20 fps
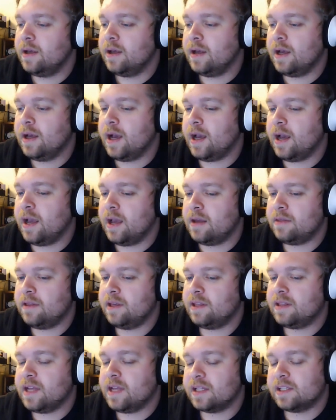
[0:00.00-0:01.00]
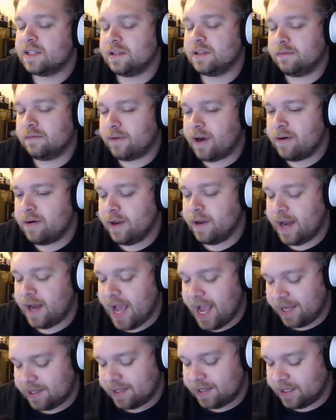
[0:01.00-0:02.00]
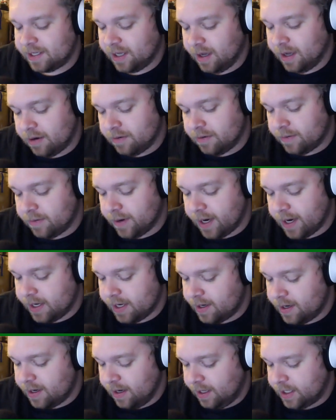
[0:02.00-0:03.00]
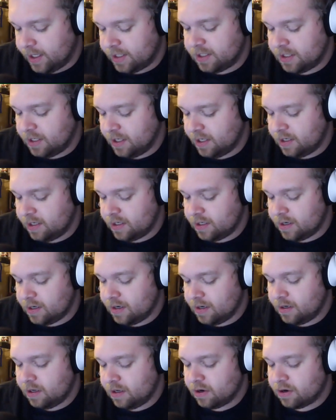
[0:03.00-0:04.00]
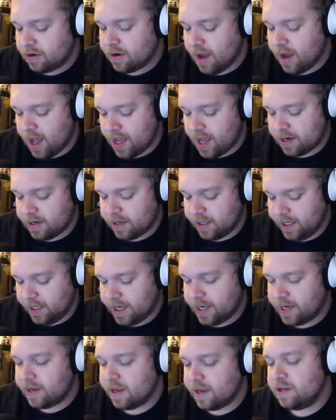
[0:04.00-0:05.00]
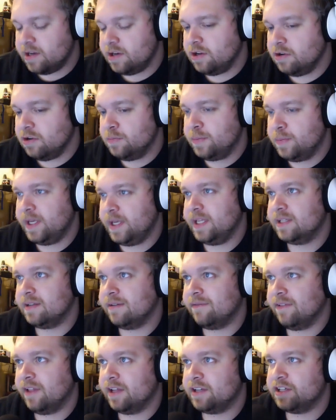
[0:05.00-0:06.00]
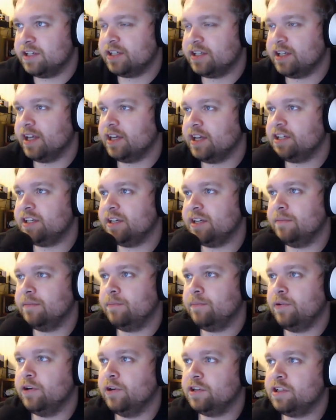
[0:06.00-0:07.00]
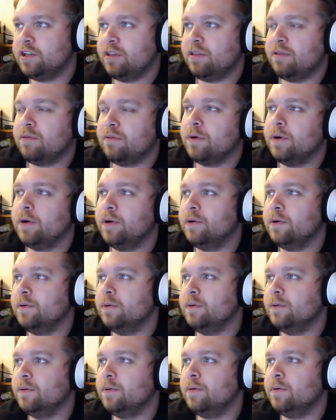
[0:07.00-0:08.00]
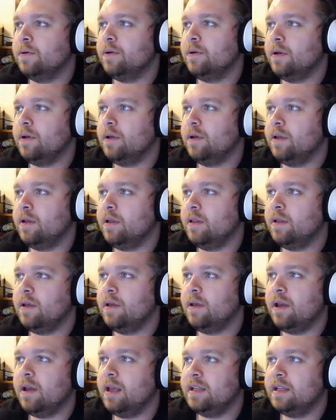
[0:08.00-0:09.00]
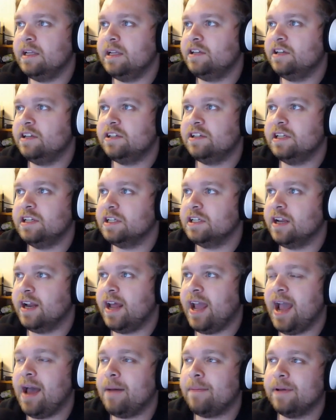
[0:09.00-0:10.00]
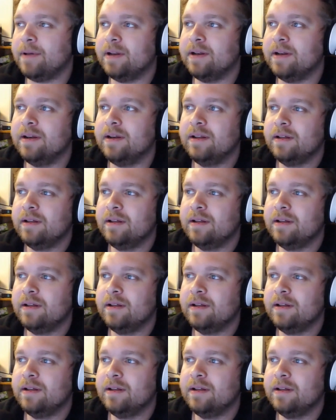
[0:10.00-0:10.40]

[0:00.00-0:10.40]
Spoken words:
I think that's the route it has to go, right? Because you're not going to get a new piece of legislation pushed through. It just isn't going to happen.